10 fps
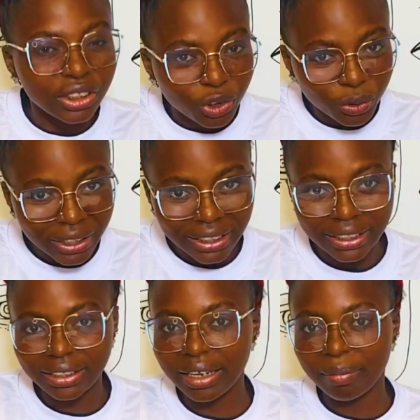
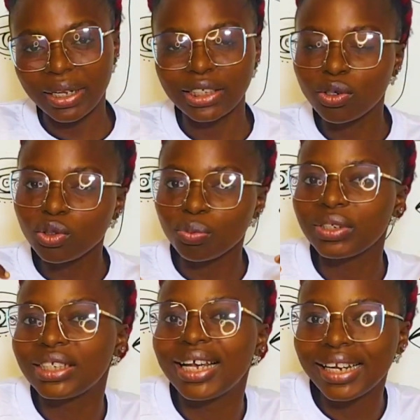interest them, that is going to be
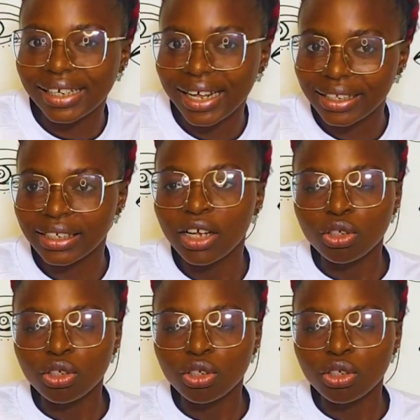the headline.